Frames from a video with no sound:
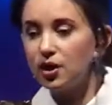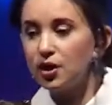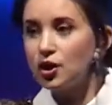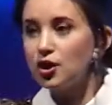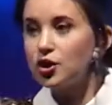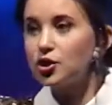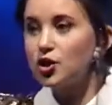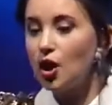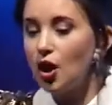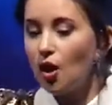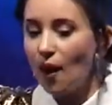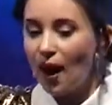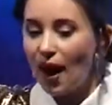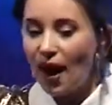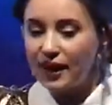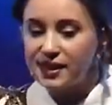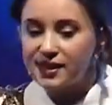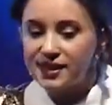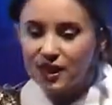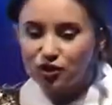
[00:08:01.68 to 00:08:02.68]
So
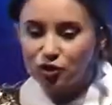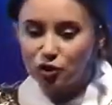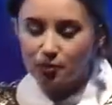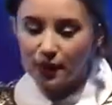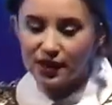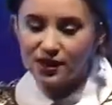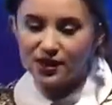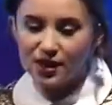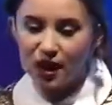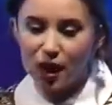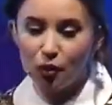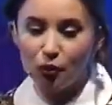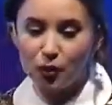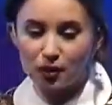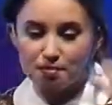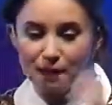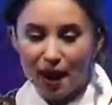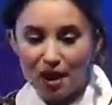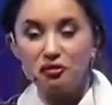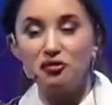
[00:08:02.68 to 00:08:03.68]
I said to myself, with
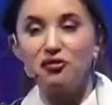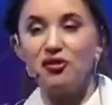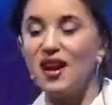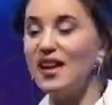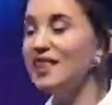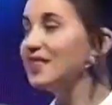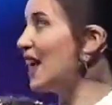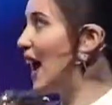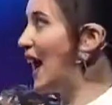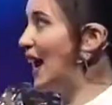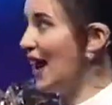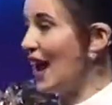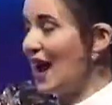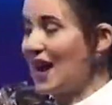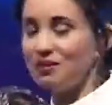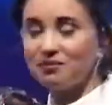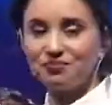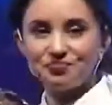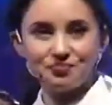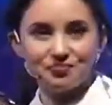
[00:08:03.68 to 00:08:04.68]
my friend Allah,
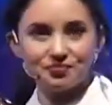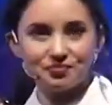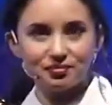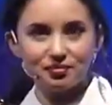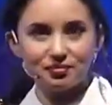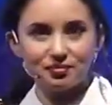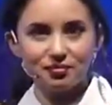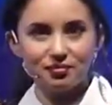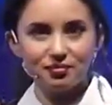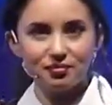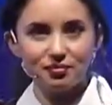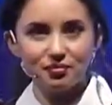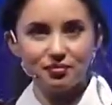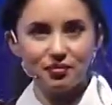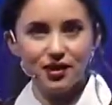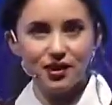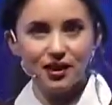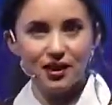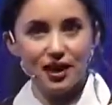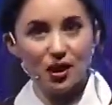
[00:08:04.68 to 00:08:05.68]

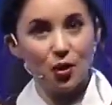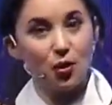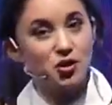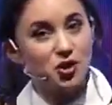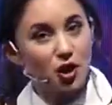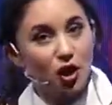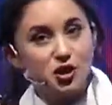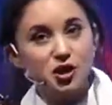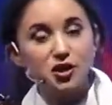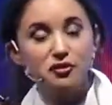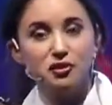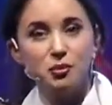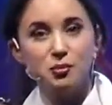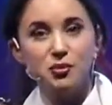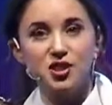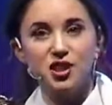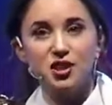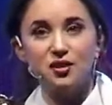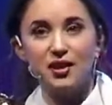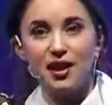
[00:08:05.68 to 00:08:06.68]
who is also from
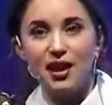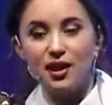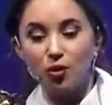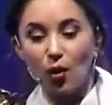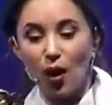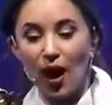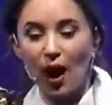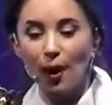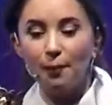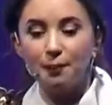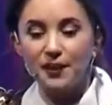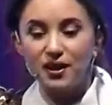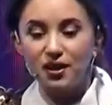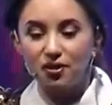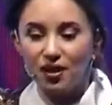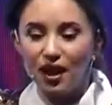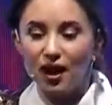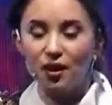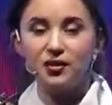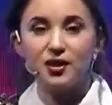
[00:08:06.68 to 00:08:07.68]
Syria and who helped me
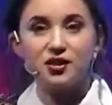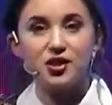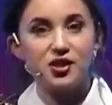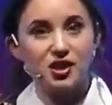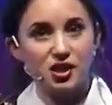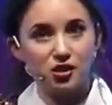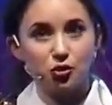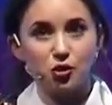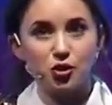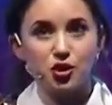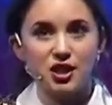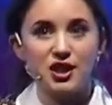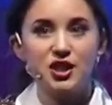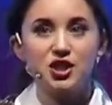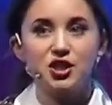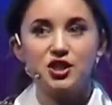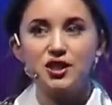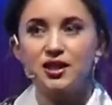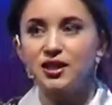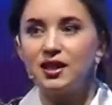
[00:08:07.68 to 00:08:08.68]
around at the central
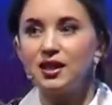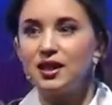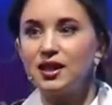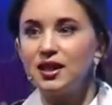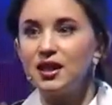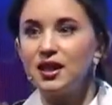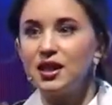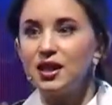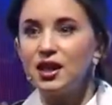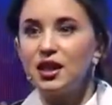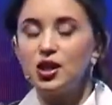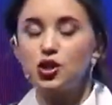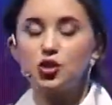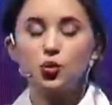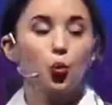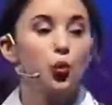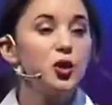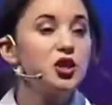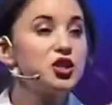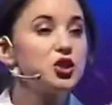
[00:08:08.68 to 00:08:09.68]
station, is
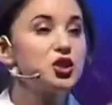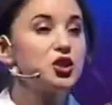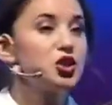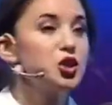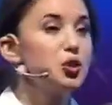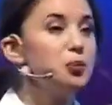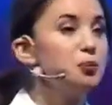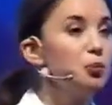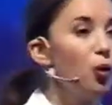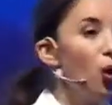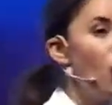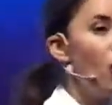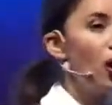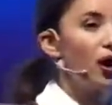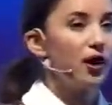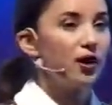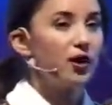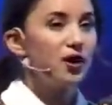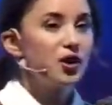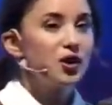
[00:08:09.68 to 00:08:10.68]
we should do more.
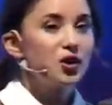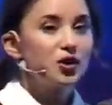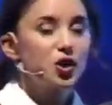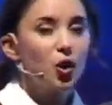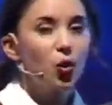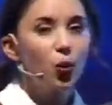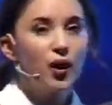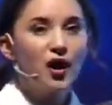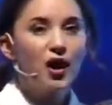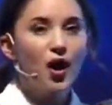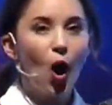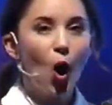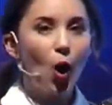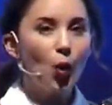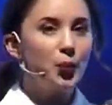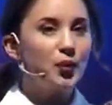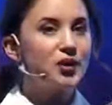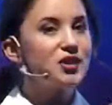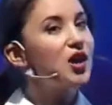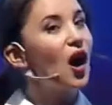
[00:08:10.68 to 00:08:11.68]
So we
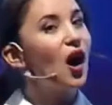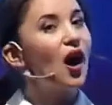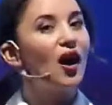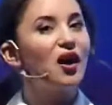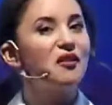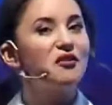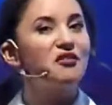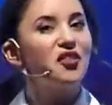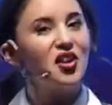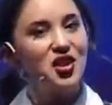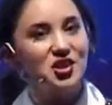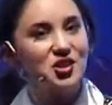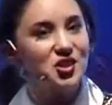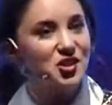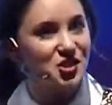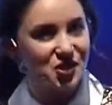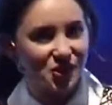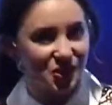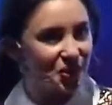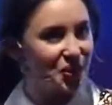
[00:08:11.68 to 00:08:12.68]
opened our first
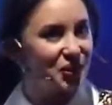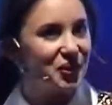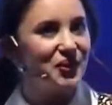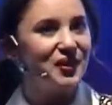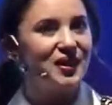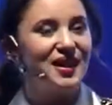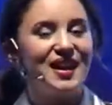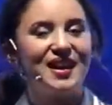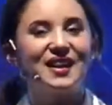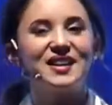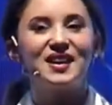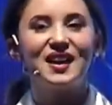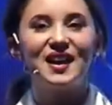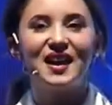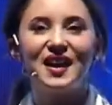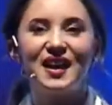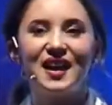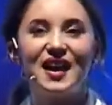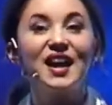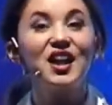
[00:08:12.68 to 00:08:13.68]
school in,
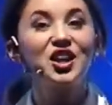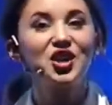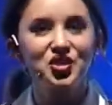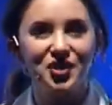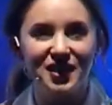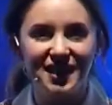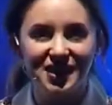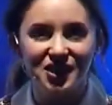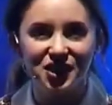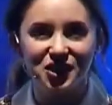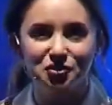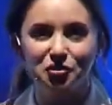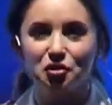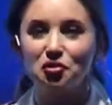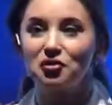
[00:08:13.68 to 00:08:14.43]
uh, in Greece for